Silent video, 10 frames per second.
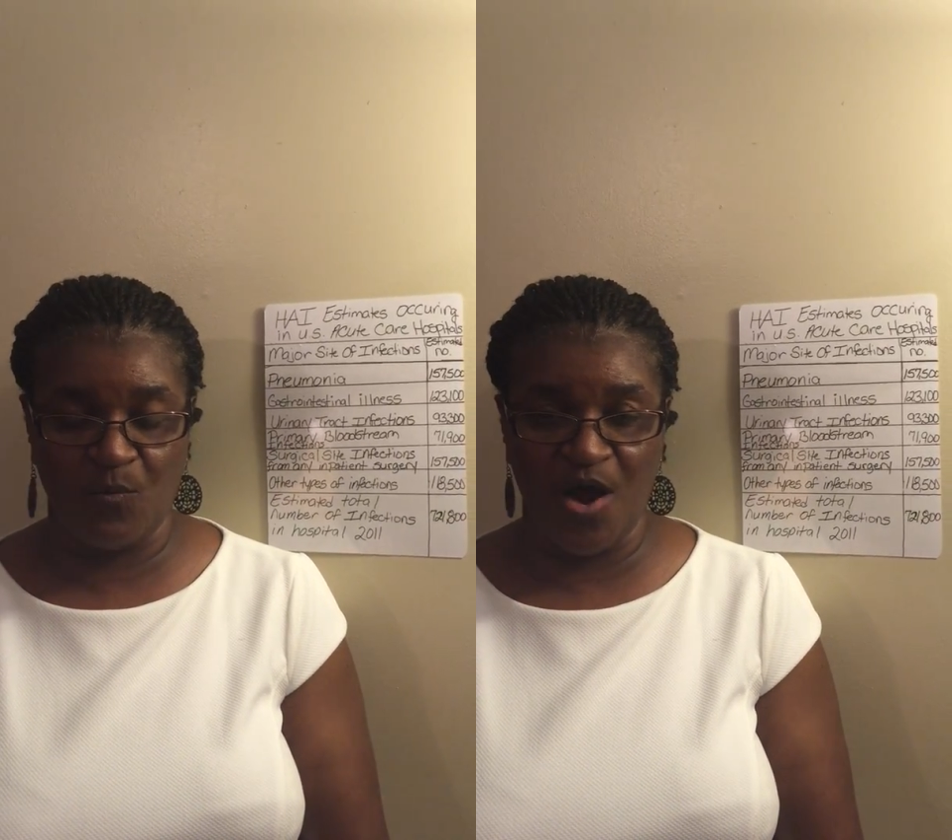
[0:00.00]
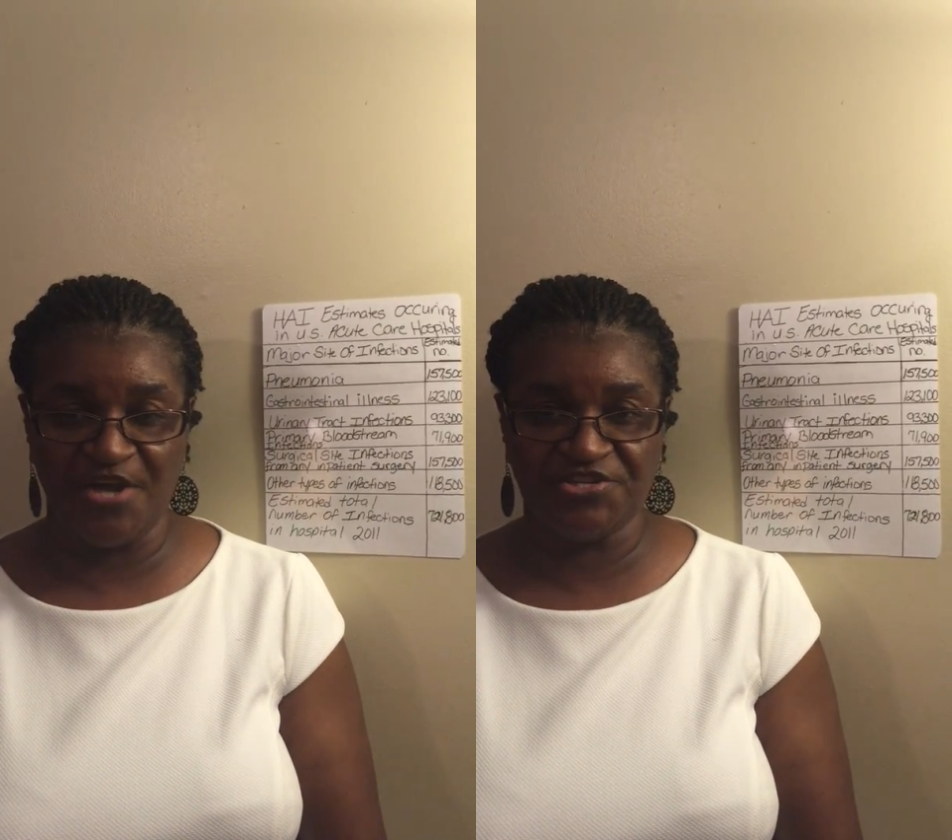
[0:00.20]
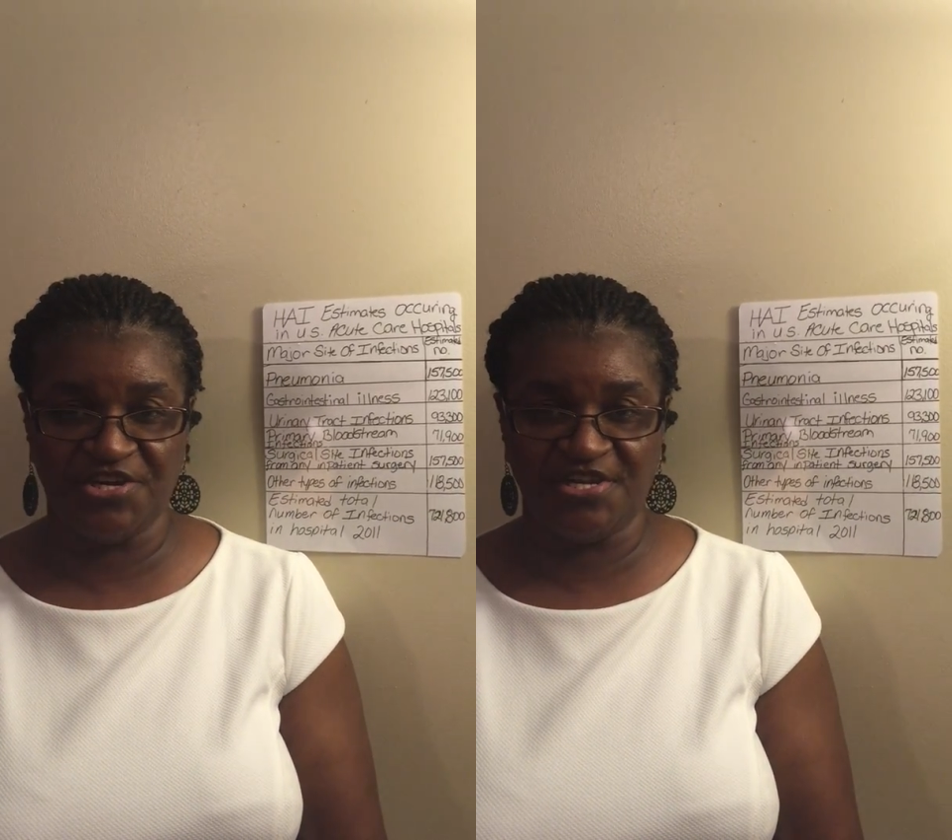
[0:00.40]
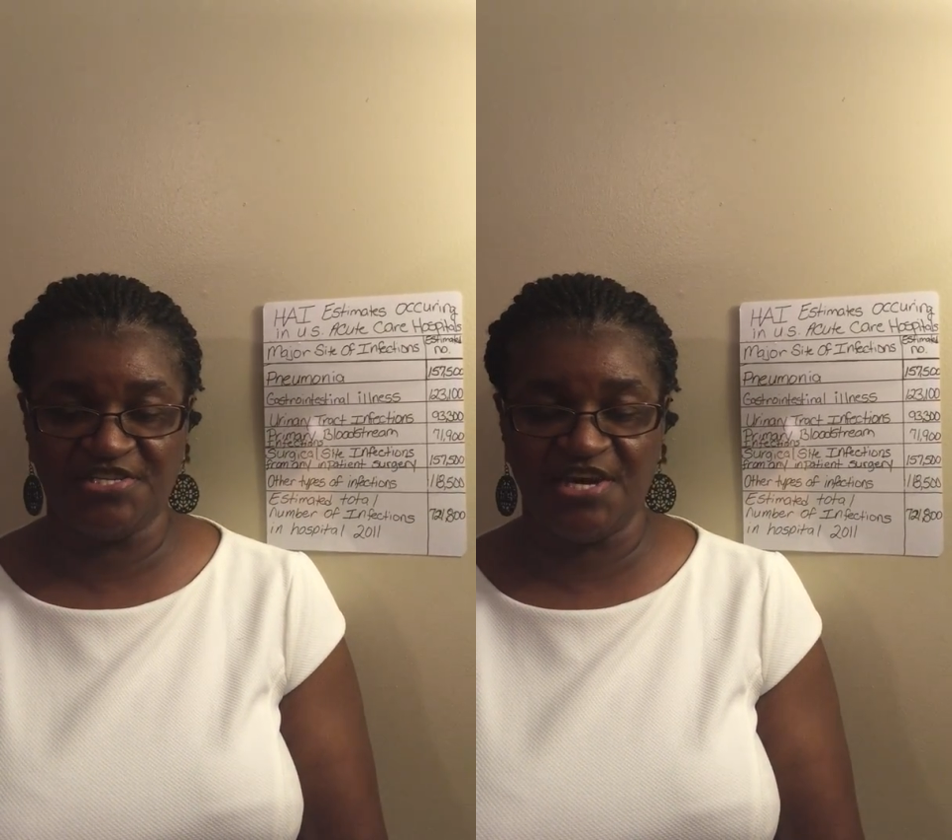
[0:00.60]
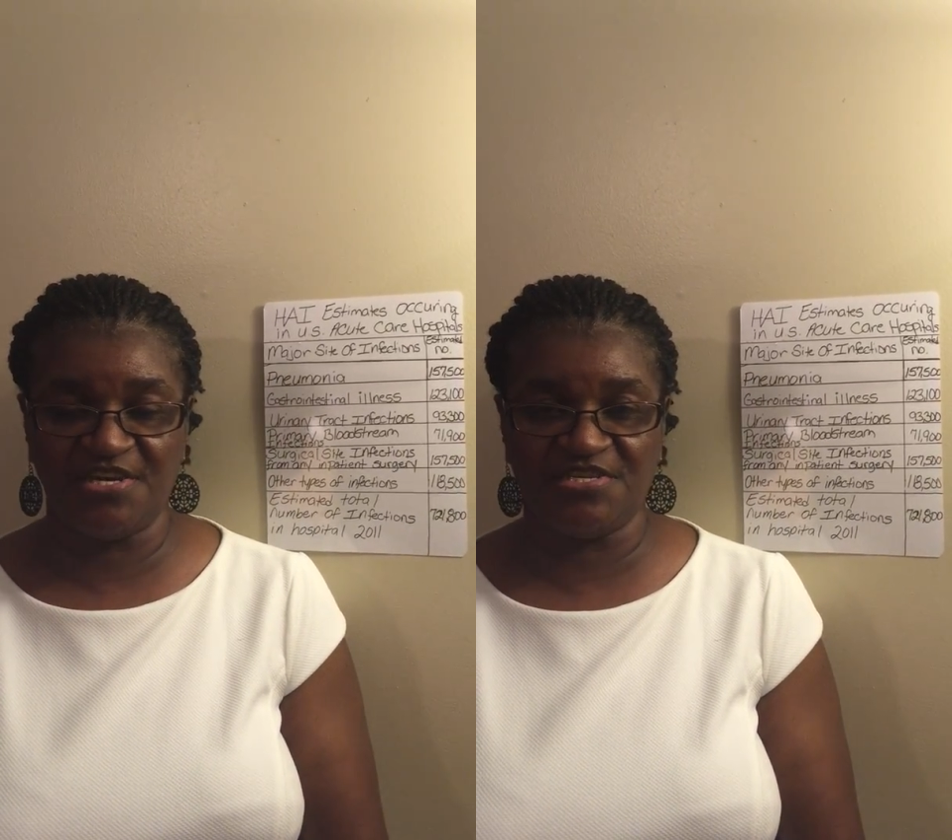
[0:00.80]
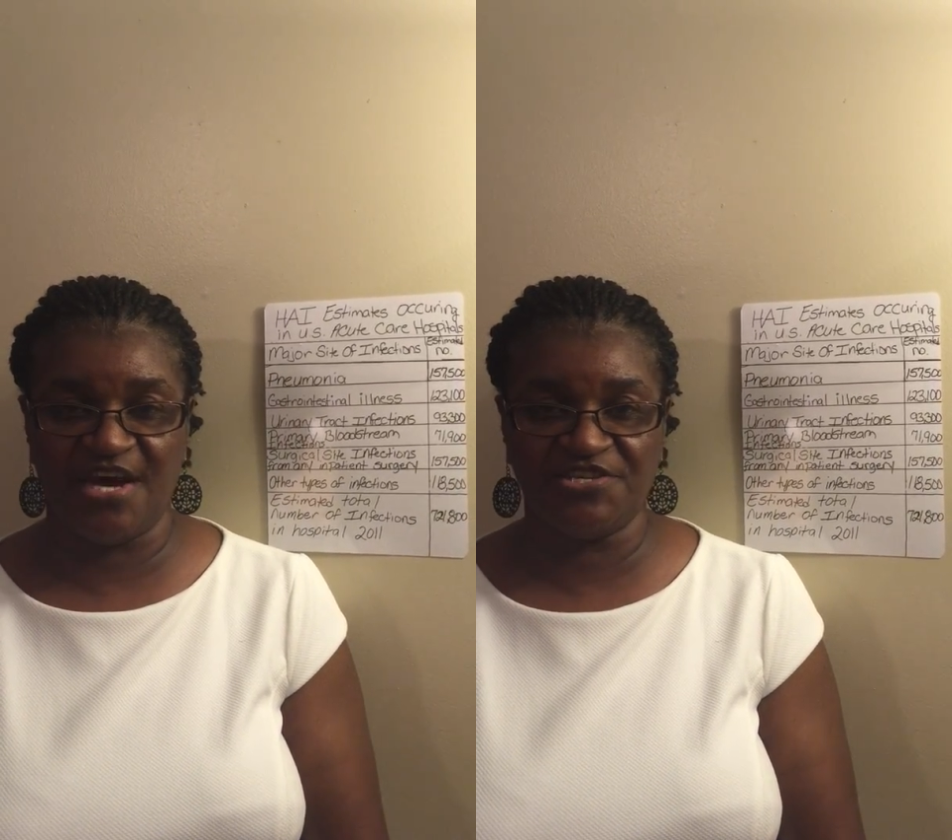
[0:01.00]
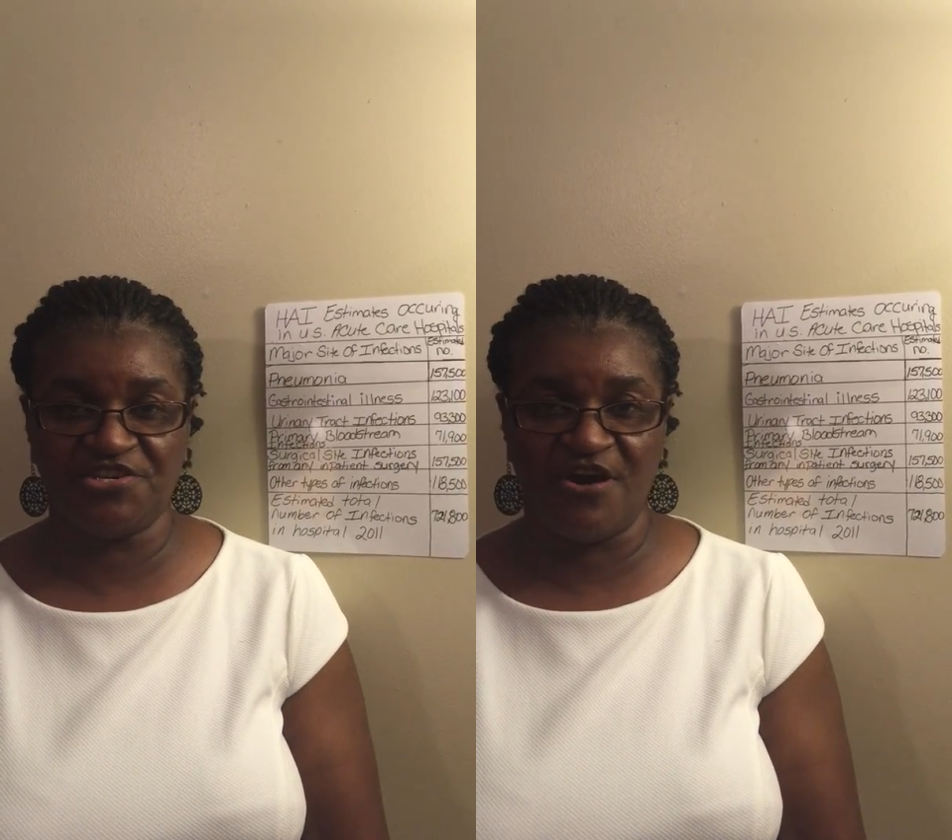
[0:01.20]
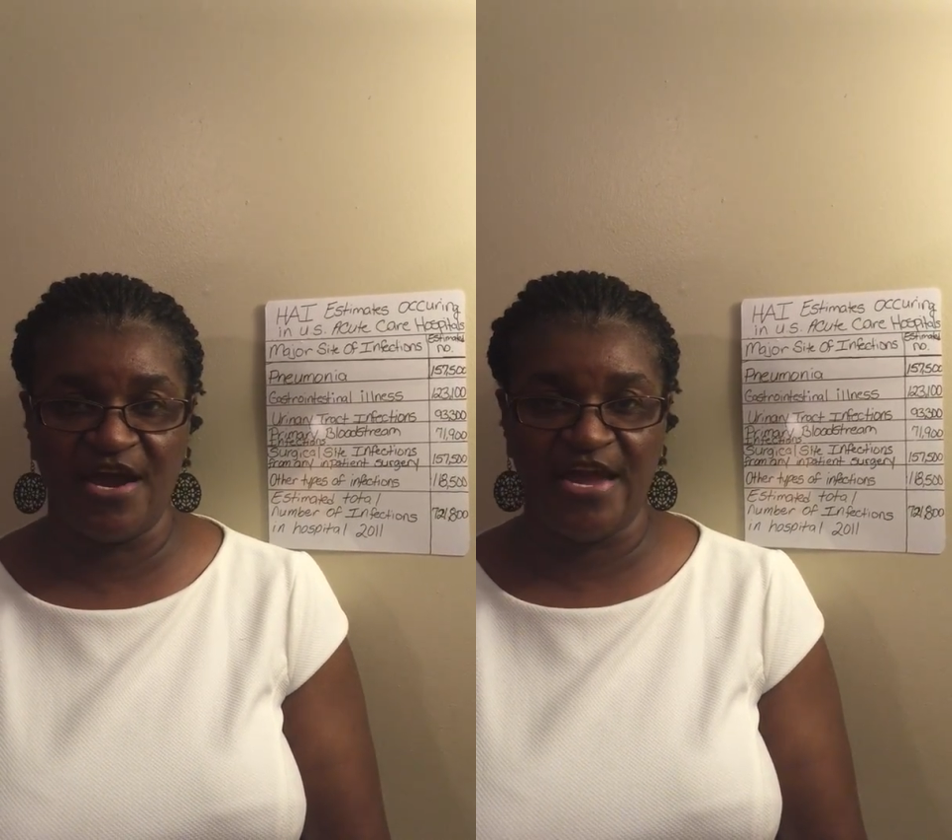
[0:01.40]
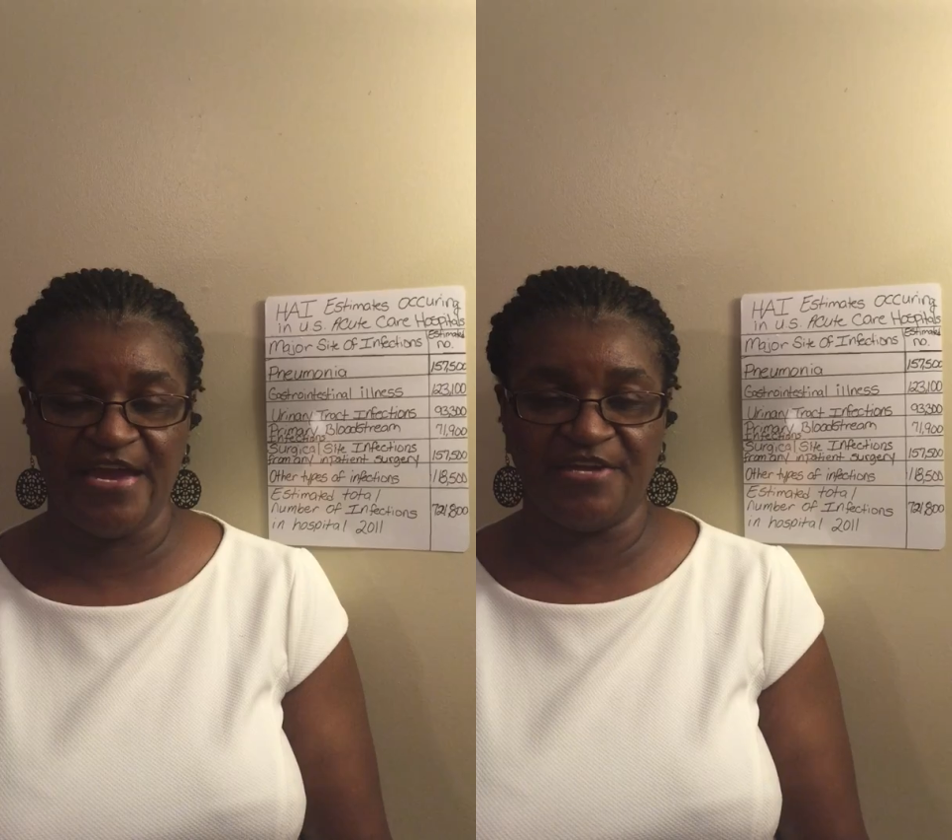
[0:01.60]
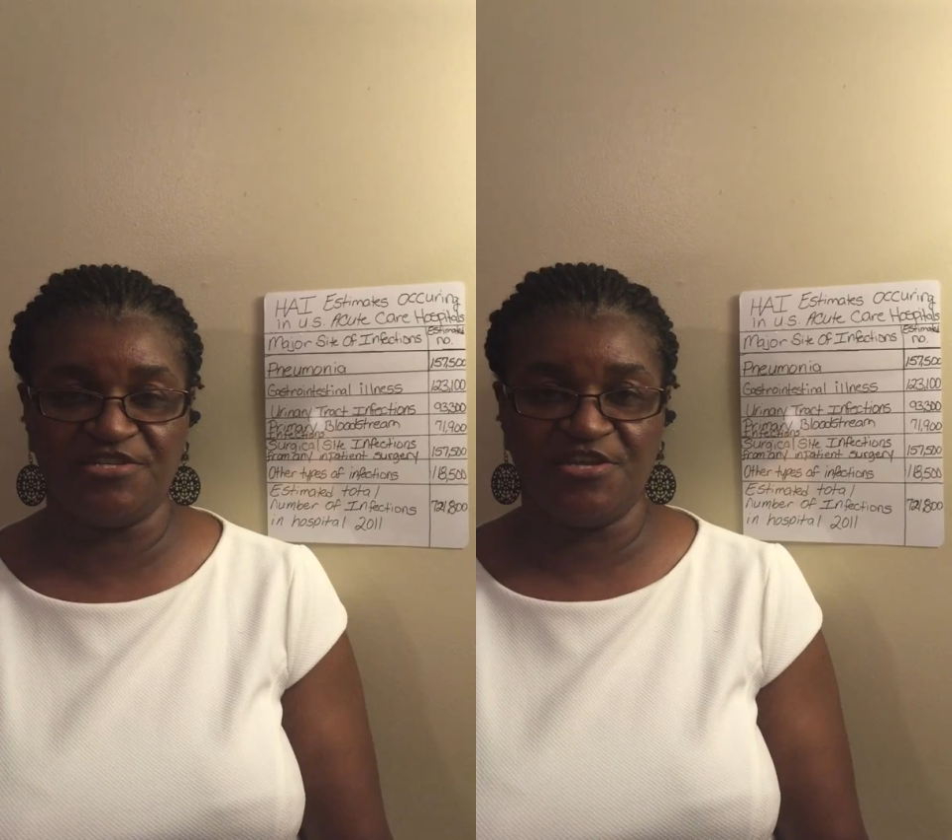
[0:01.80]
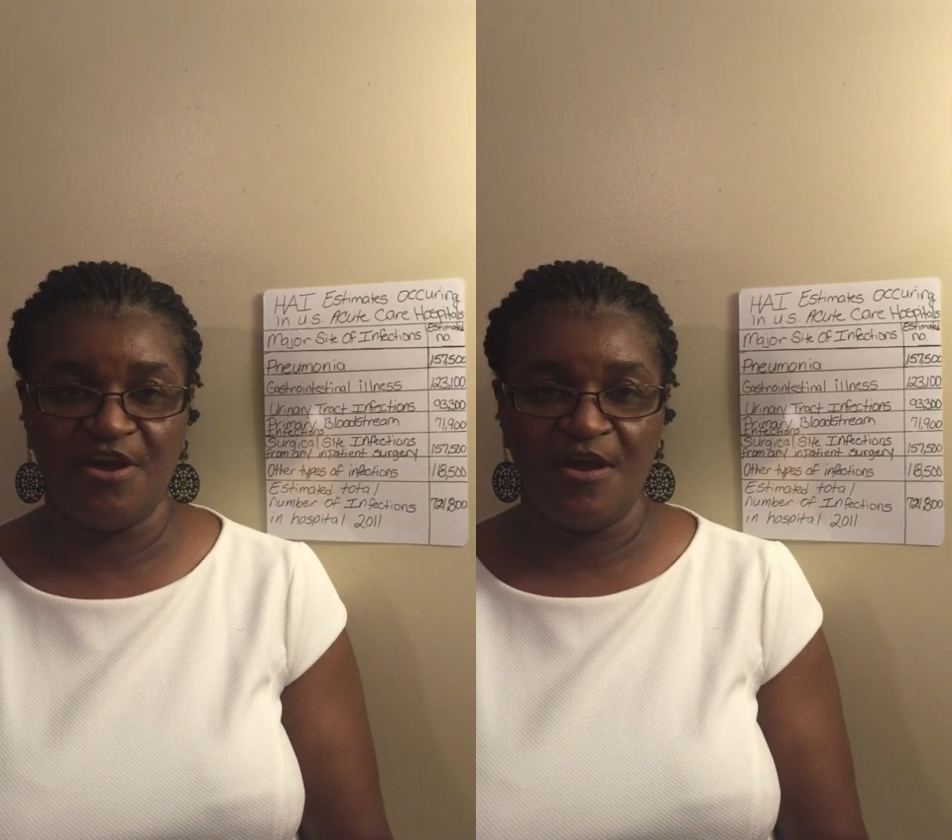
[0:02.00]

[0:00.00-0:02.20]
washing and sanitizing our hands